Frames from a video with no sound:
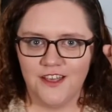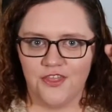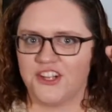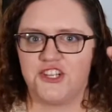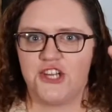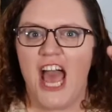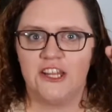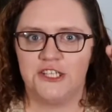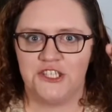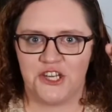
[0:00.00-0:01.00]
the
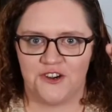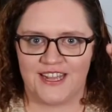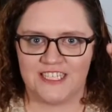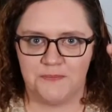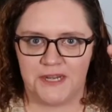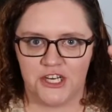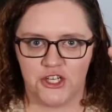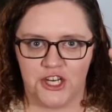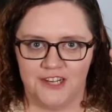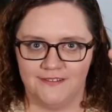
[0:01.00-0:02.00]
Challenger
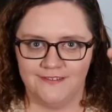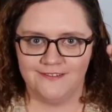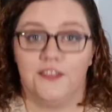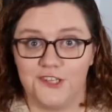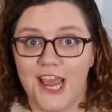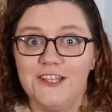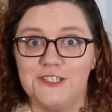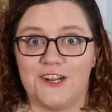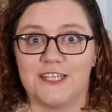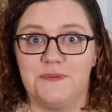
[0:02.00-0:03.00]
Expedition. The
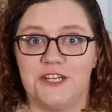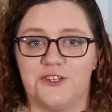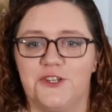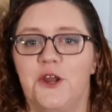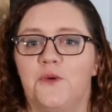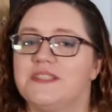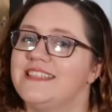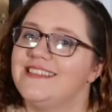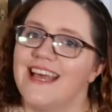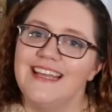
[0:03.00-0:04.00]
Challenger Expedition was
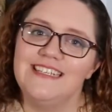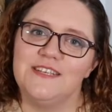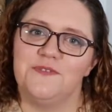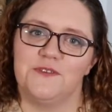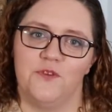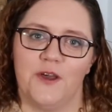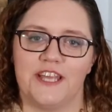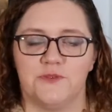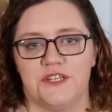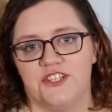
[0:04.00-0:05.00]
a scientific
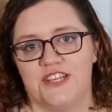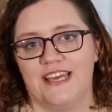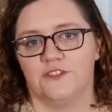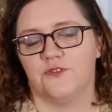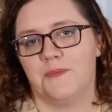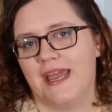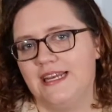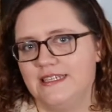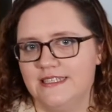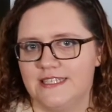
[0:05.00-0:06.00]
voyage which sailed from
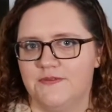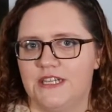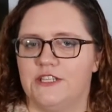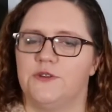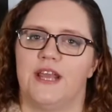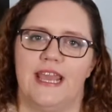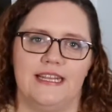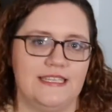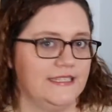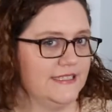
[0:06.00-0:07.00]
1872 to
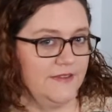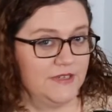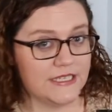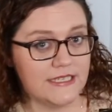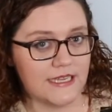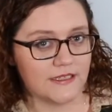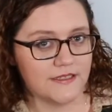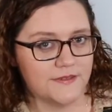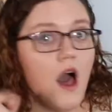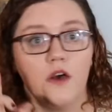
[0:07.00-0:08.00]

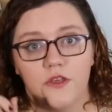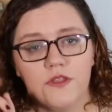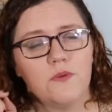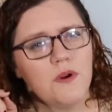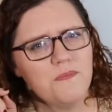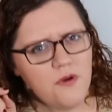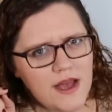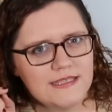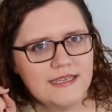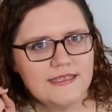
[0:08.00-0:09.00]
1876, although they were
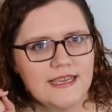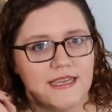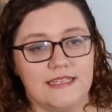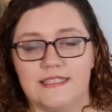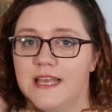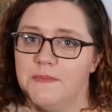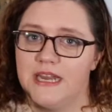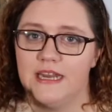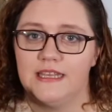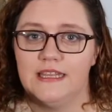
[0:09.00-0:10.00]
processing and
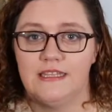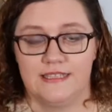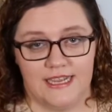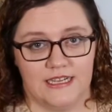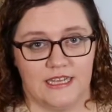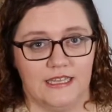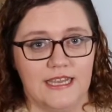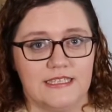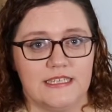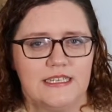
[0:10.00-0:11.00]
disseminating the data
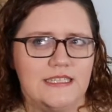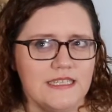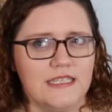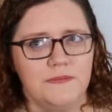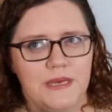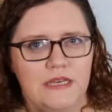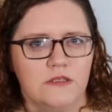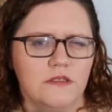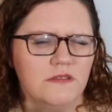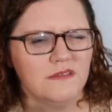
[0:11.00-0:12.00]
collected until
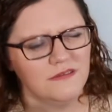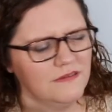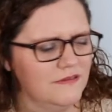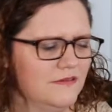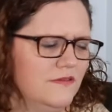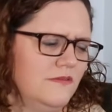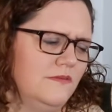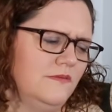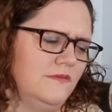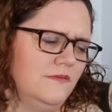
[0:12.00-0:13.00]
about
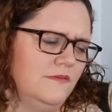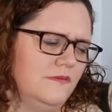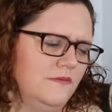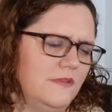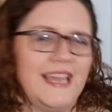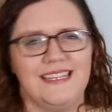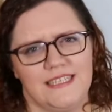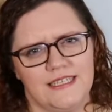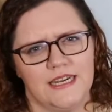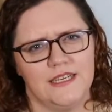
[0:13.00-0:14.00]

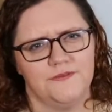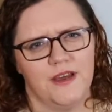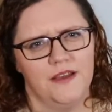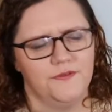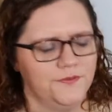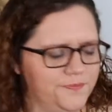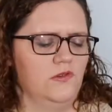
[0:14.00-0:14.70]
1895.